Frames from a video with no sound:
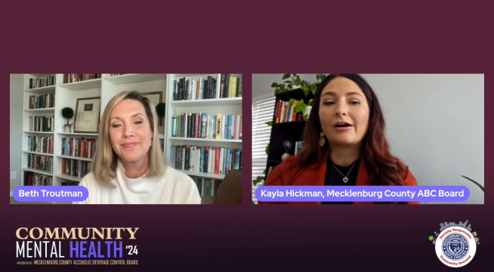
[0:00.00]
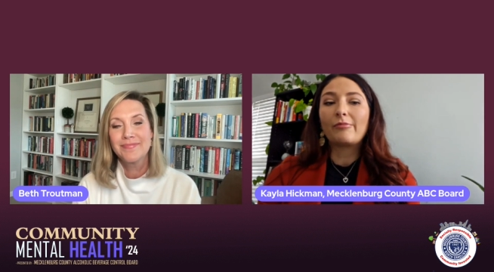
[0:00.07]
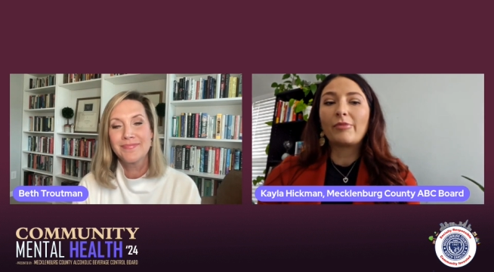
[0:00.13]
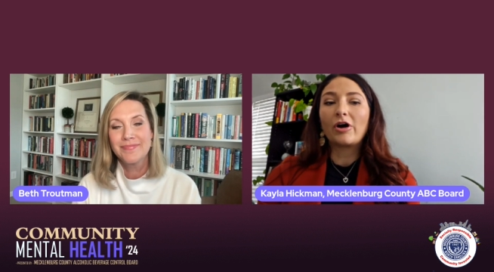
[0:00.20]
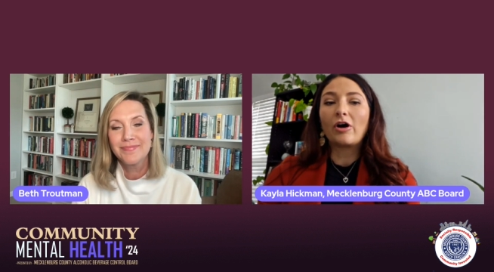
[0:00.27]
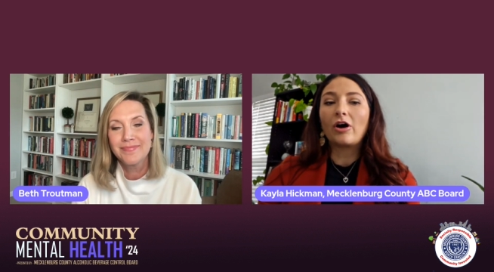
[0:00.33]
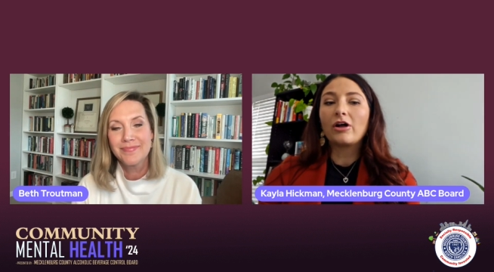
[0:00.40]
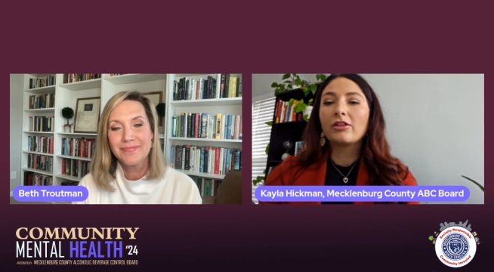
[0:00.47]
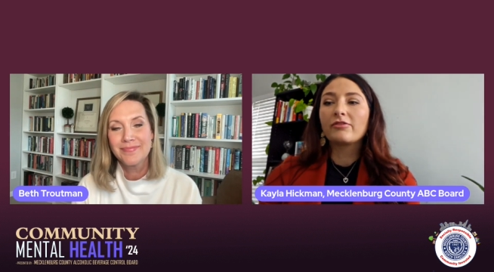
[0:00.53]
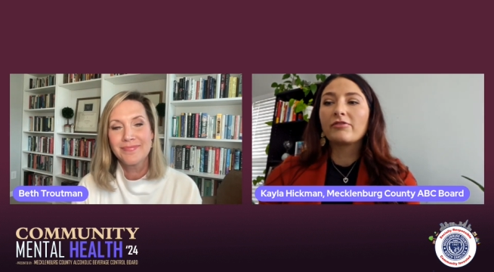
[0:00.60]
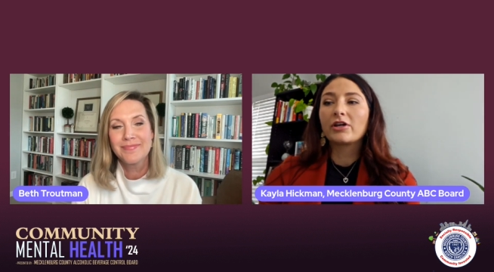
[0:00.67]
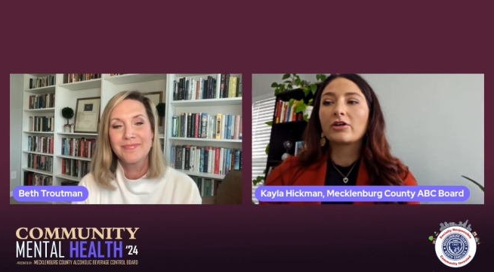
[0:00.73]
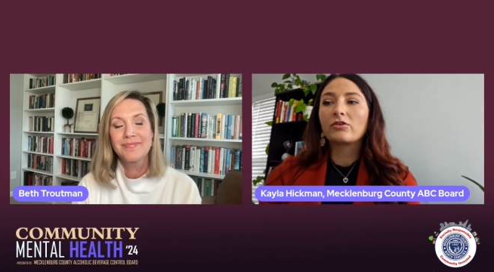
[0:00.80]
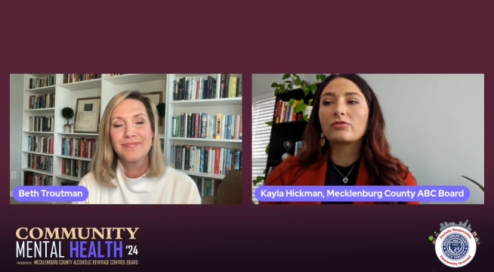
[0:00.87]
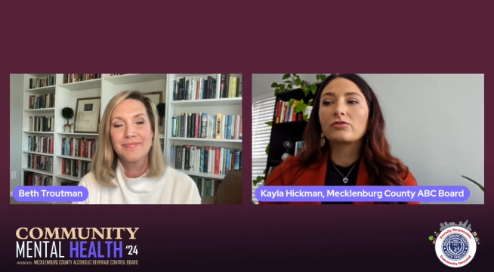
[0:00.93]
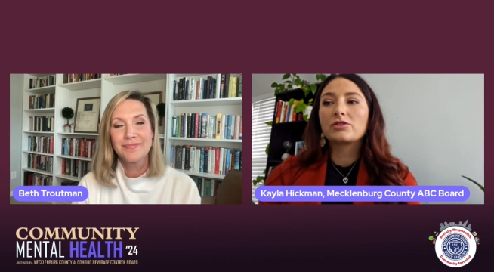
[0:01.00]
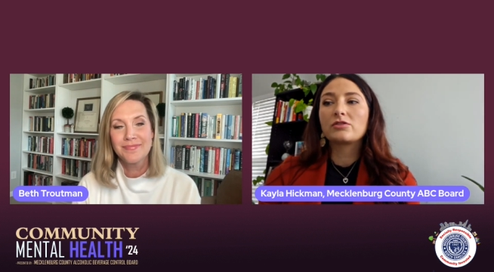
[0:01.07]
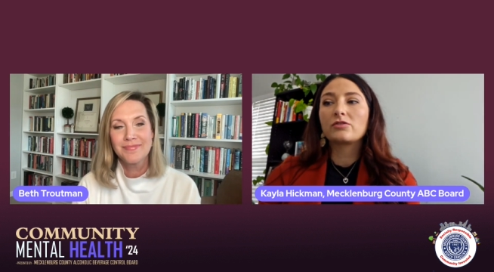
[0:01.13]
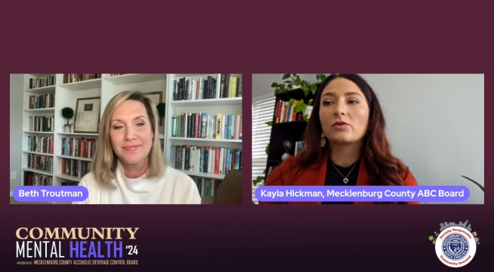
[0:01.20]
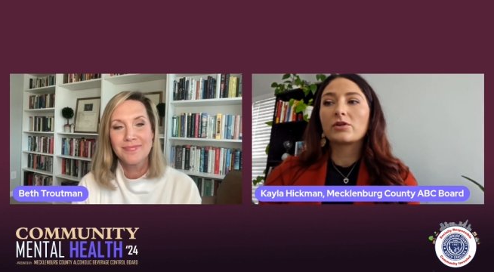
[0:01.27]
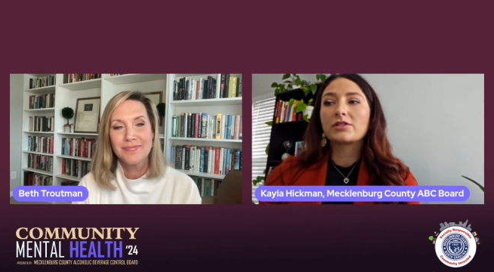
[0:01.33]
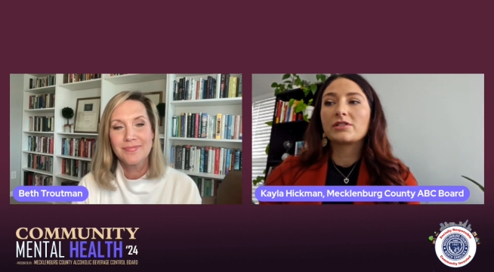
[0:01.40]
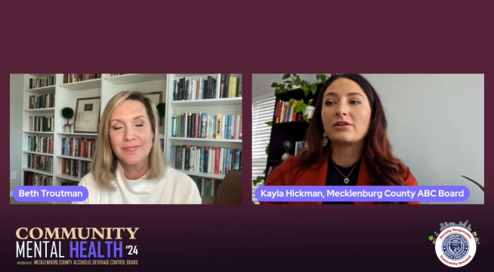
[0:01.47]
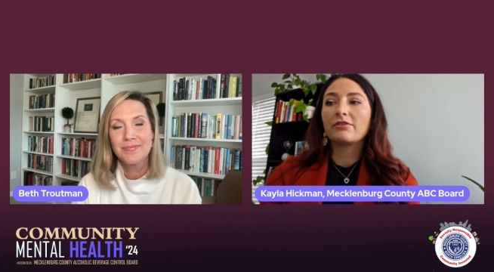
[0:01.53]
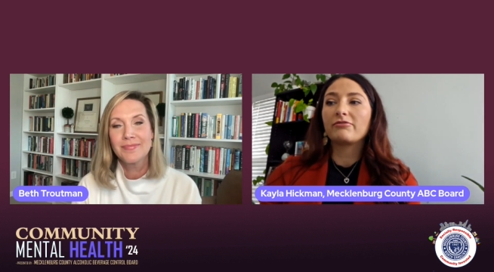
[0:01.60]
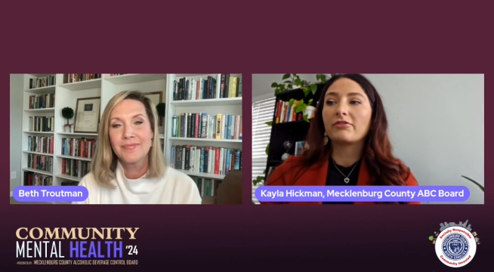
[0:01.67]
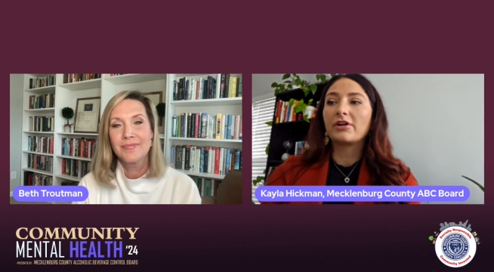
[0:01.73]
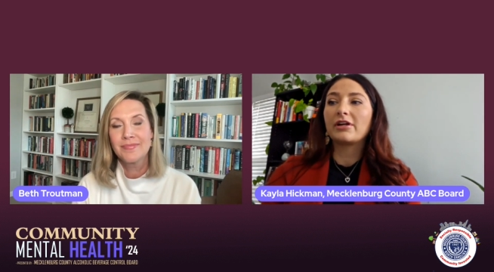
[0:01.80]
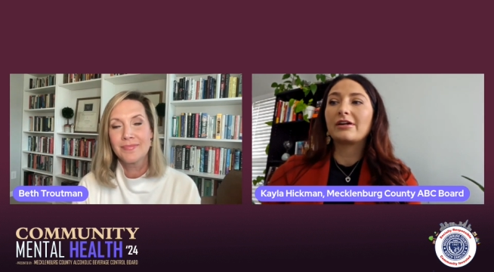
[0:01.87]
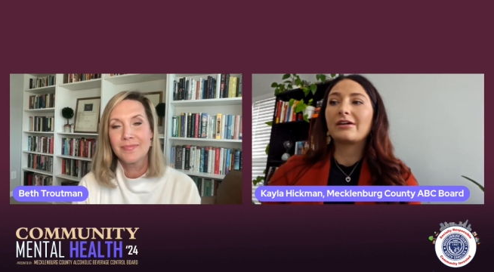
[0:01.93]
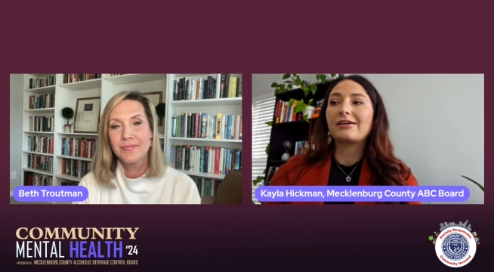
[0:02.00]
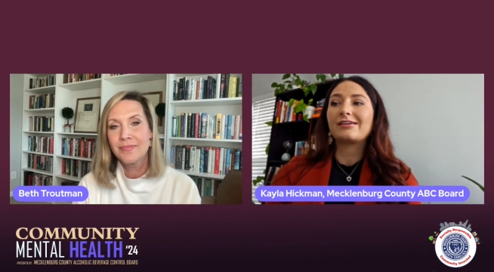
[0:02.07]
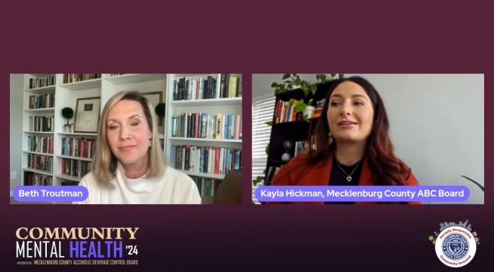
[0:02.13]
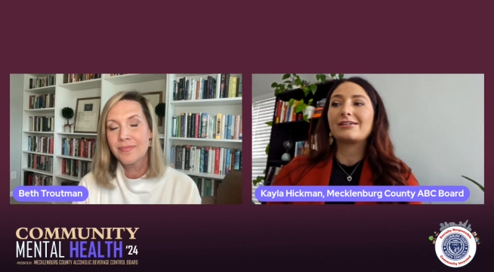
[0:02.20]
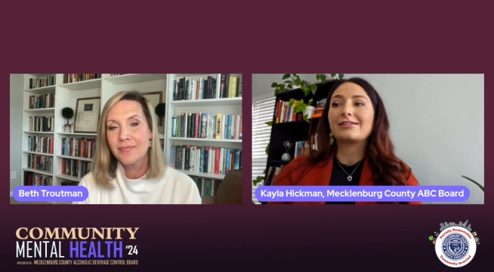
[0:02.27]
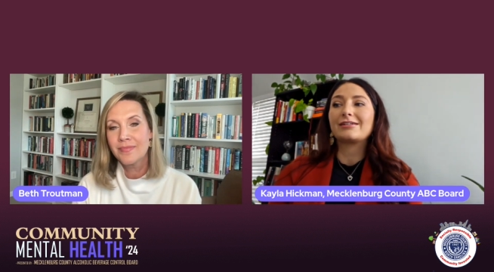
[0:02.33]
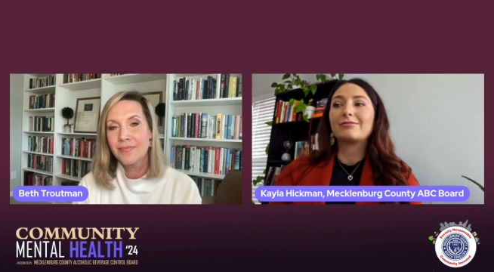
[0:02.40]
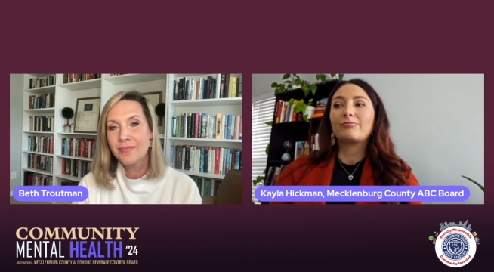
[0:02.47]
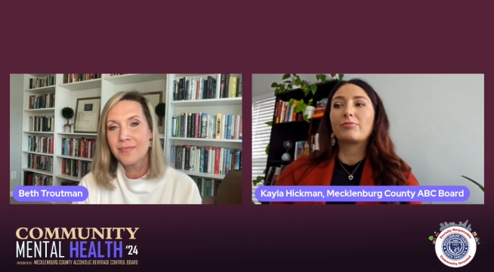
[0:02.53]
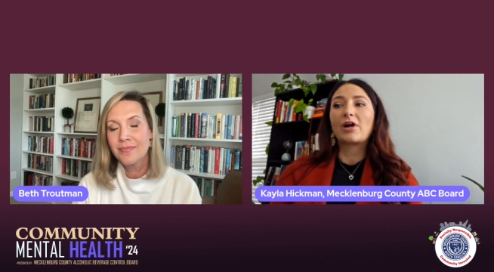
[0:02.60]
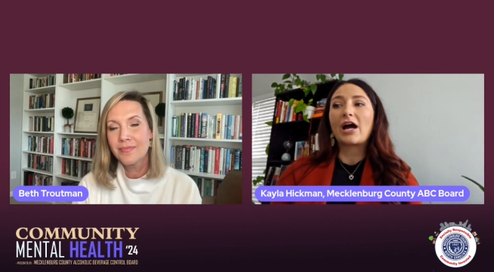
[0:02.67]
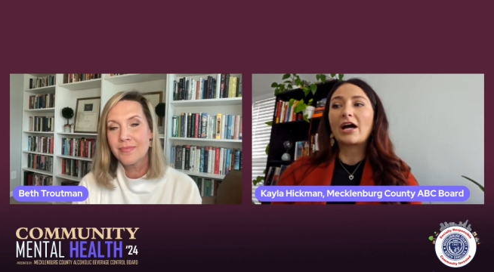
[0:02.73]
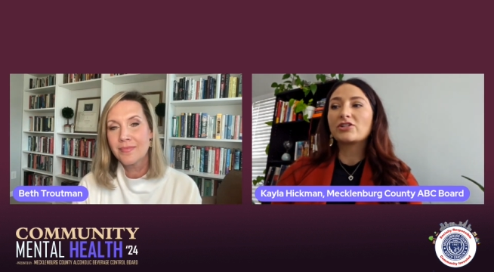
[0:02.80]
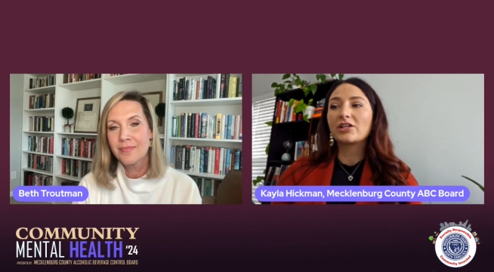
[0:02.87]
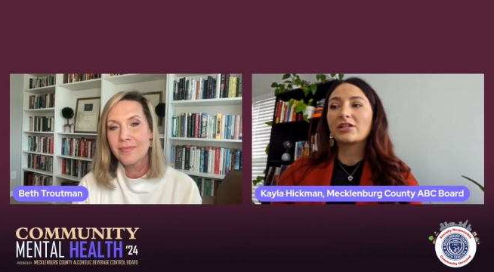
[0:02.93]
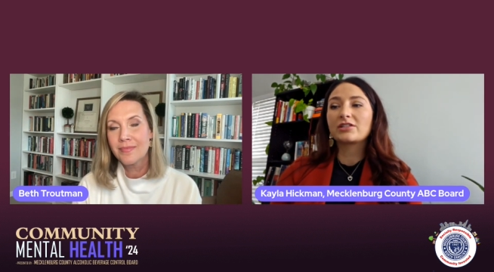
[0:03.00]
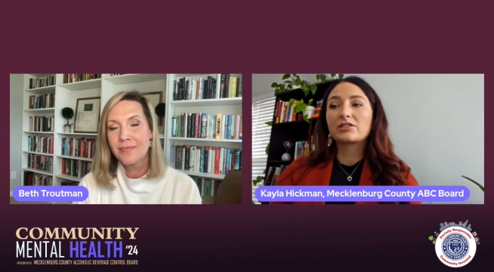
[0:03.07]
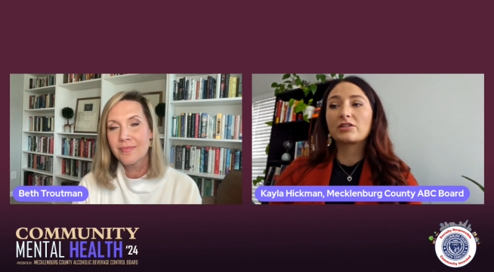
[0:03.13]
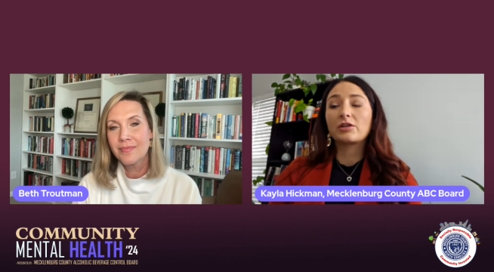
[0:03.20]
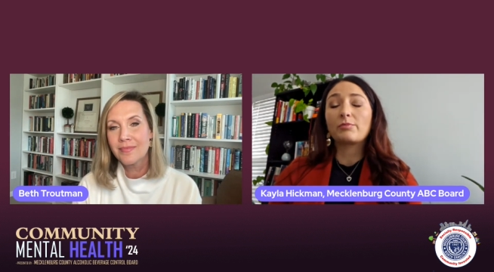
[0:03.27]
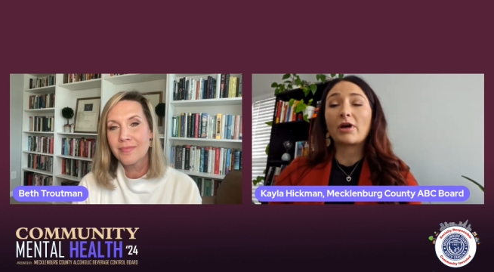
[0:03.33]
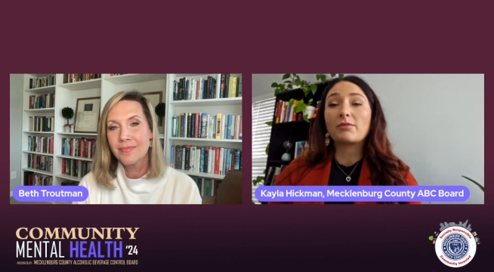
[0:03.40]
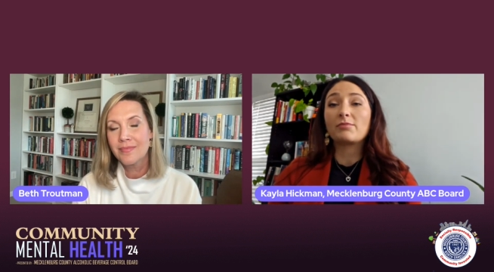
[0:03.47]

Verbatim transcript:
Speaker 1: Uh, but all of it goes towards different um, projects.